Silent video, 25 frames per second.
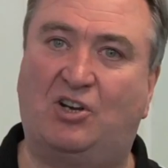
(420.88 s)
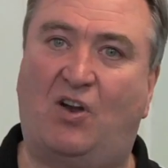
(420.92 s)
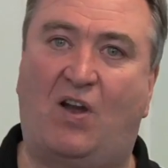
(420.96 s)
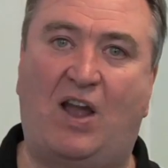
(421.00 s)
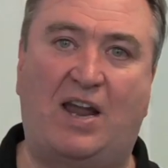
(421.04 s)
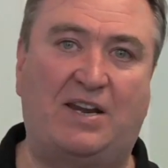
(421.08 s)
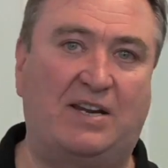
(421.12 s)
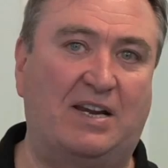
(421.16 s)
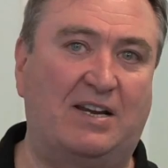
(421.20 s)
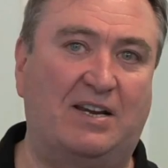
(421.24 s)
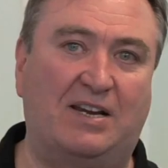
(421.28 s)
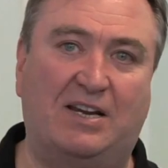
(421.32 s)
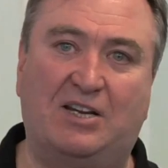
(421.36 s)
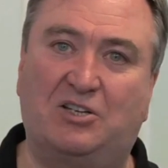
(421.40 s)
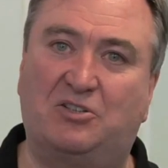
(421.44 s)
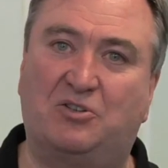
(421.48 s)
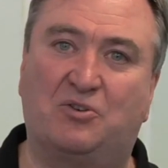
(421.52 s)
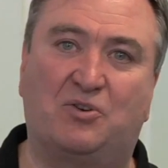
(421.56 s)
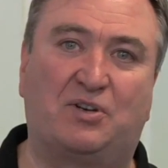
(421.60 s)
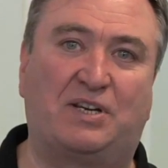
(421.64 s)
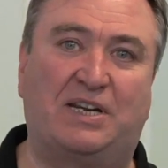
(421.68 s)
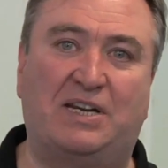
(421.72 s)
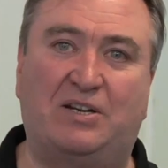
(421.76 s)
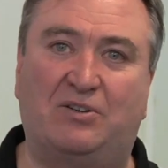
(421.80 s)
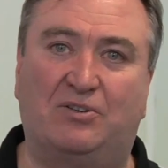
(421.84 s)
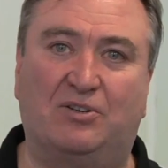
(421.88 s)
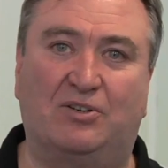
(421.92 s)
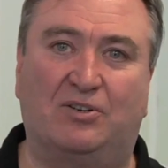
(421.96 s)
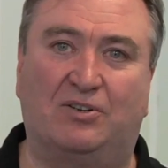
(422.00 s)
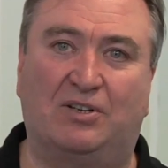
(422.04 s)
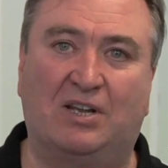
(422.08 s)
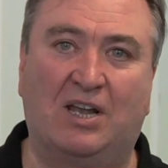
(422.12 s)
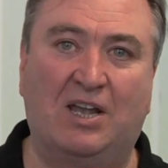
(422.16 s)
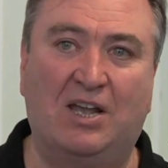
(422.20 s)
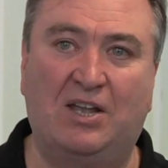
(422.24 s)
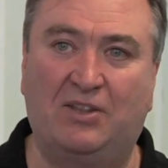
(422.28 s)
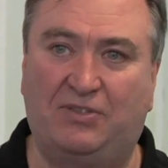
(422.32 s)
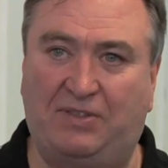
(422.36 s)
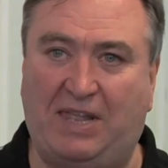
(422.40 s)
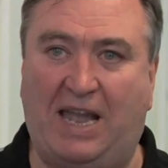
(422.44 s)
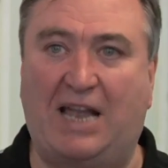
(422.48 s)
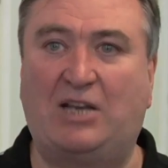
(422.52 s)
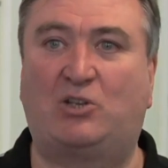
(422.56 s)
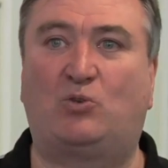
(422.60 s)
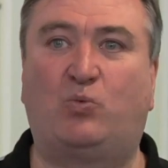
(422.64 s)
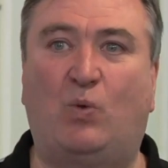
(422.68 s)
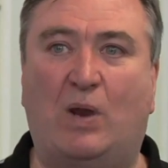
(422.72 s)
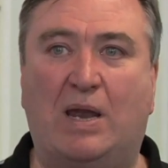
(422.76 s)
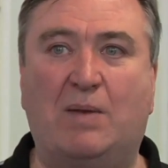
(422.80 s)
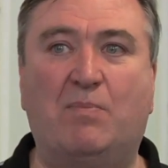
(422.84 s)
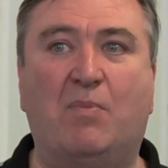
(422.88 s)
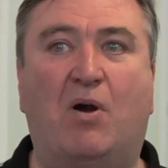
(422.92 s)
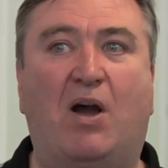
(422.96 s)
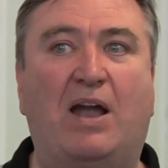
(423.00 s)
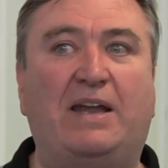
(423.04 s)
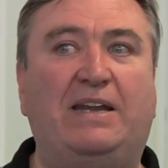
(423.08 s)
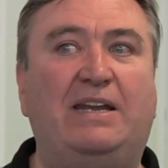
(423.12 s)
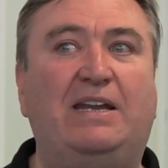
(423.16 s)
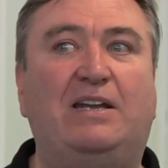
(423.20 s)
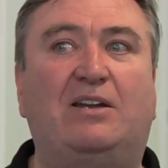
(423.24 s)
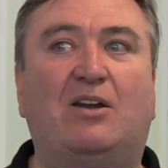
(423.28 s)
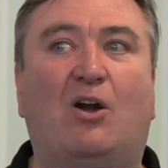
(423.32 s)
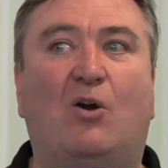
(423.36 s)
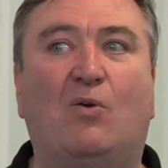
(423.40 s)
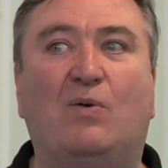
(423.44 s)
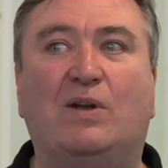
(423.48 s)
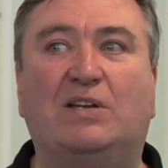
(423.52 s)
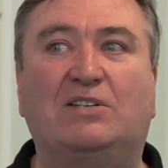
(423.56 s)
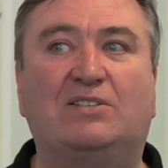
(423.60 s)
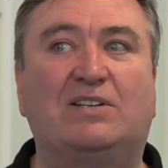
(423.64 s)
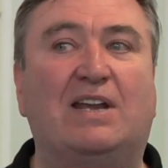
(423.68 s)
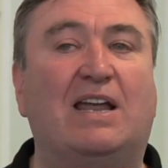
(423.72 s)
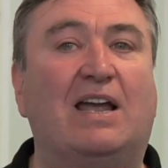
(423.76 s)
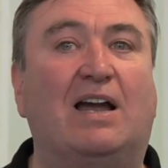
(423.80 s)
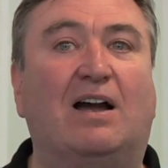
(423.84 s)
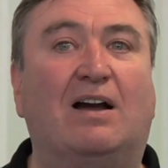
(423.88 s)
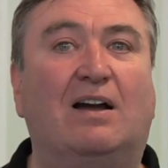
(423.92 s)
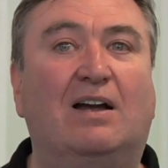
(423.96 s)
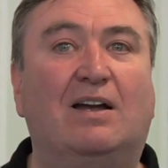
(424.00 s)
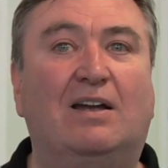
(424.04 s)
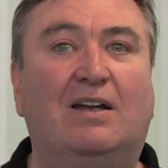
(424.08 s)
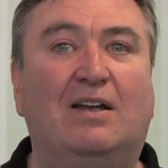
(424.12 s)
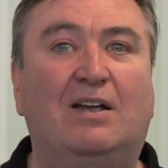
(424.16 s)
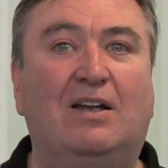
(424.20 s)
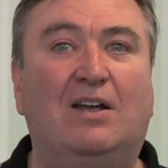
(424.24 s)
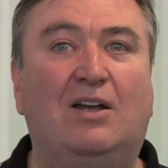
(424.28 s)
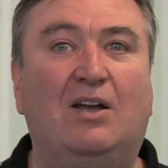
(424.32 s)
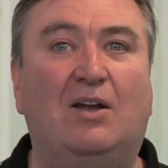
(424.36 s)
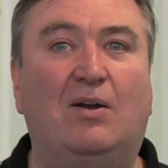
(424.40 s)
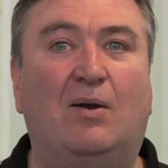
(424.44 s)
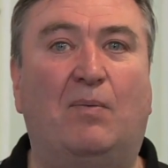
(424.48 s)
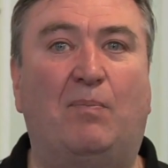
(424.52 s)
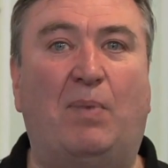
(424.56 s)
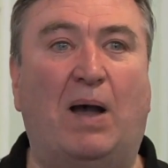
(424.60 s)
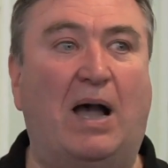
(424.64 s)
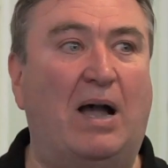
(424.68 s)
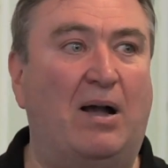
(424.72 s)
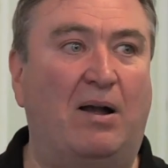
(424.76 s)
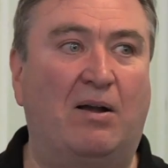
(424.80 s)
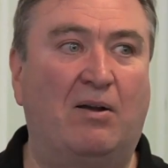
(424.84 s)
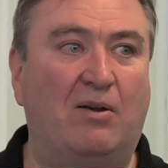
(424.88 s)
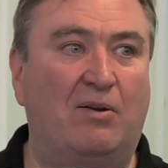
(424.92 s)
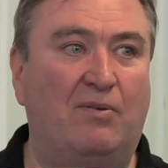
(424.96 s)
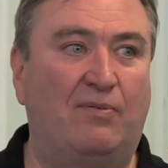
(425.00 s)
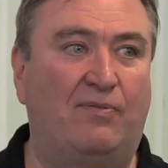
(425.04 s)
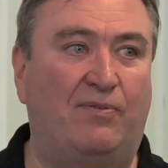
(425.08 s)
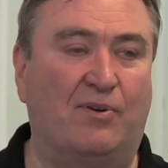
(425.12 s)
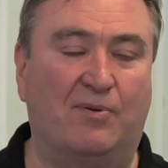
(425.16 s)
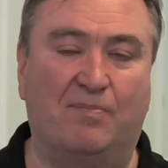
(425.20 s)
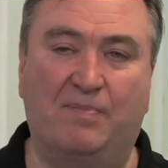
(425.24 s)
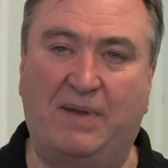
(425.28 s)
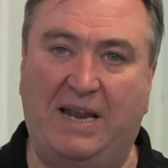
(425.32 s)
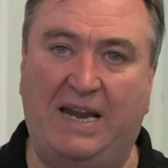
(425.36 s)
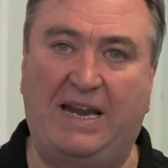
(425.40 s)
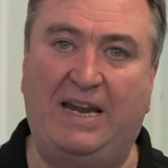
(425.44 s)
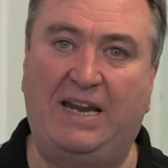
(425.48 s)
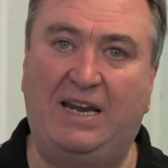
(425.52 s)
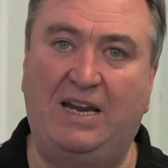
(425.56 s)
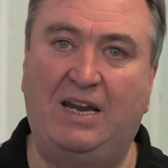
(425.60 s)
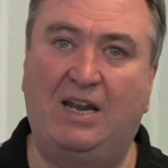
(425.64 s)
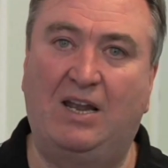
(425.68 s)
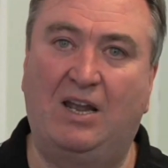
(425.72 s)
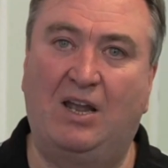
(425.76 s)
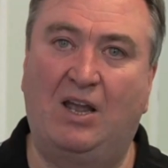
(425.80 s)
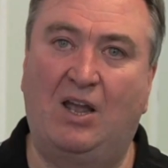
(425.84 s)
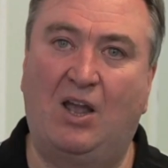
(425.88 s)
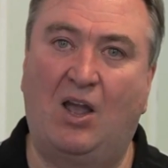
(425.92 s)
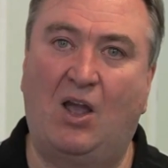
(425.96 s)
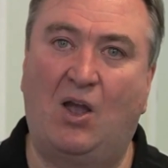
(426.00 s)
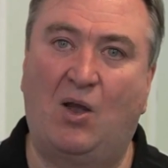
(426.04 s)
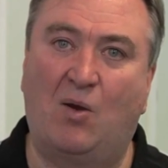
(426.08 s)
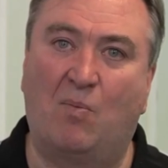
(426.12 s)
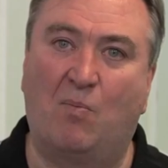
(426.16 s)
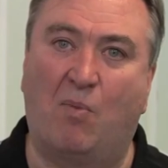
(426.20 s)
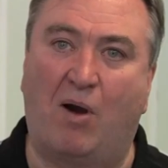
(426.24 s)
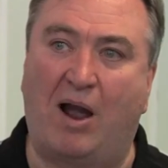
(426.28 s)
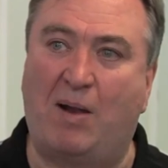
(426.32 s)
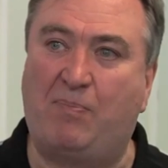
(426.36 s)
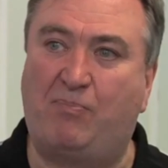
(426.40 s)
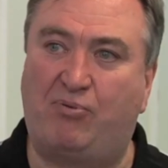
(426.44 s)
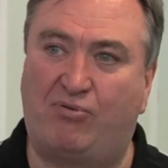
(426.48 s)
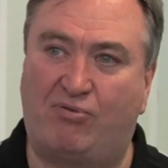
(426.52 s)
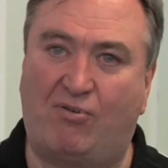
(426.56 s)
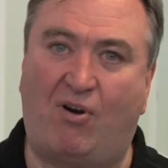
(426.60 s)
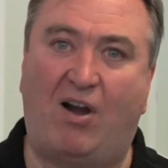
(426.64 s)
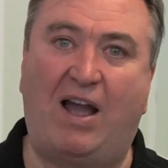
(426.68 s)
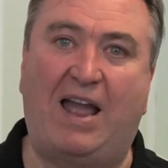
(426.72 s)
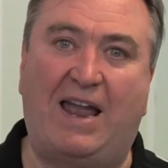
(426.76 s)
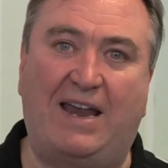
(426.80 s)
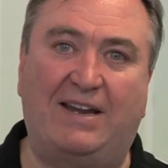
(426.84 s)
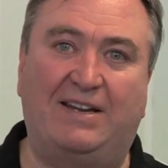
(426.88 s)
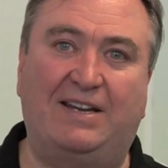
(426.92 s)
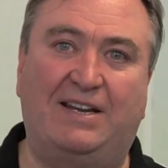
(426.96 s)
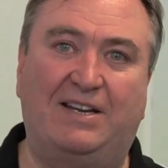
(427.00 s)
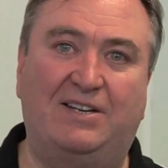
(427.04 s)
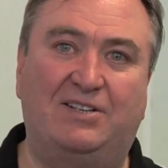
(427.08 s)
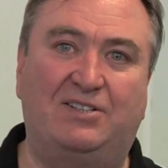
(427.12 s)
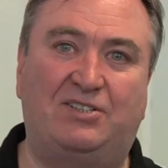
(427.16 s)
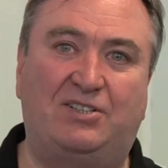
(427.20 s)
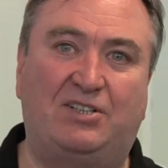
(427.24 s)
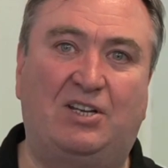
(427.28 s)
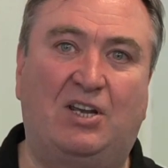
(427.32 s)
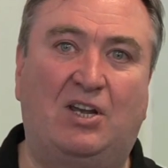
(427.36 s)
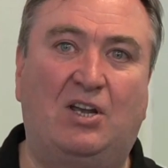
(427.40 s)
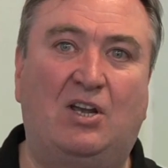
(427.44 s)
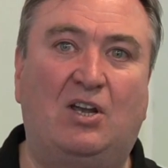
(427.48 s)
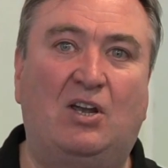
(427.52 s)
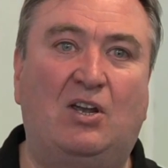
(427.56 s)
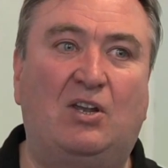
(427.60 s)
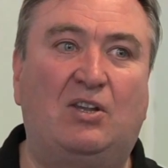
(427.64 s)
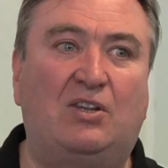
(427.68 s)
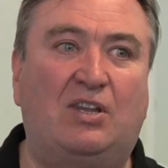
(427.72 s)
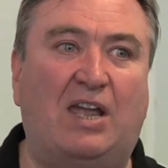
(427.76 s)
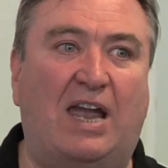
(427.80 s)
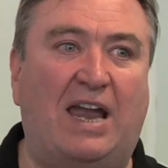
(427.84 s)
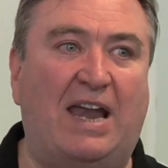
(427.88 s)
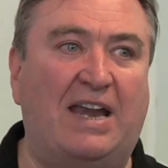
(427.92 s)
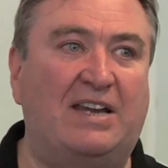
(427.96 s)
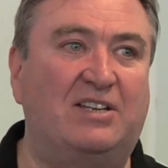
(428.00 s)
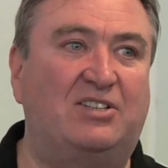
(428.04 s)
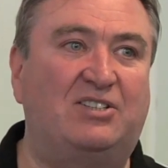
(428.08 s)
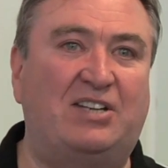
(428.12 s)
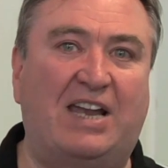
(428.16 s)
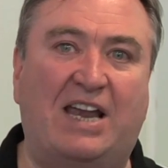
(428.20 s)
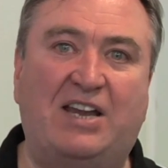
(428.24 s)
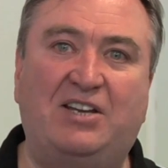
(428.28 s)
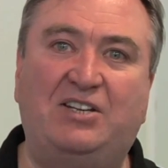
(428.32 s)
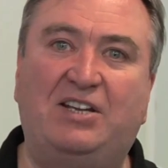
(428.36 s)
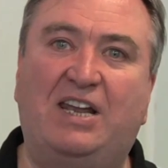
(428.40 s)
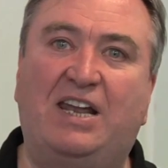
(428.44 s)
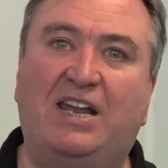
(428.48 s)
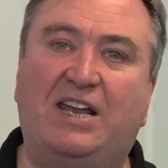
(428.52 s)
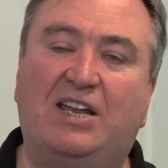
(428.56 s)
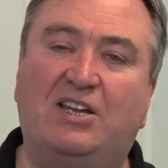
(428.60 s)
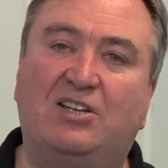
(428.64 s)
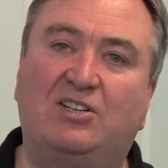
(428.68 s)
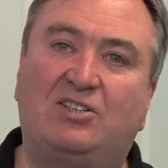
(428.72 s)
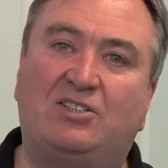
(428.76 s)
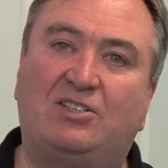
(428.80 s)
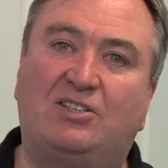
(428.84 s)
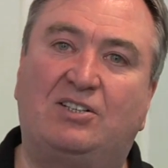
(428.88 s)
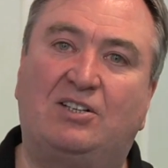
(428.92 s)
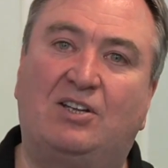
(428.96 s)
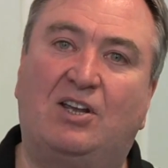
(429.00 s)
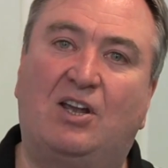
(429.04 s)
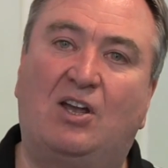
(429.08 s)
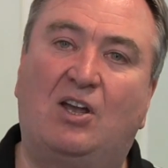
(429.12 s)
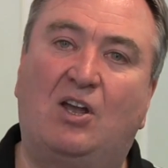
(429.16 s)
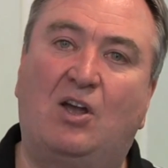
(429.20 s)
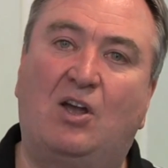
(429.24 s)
shining and he's looking good. That's where my ego is now. But for me, my pride is that in 10 years,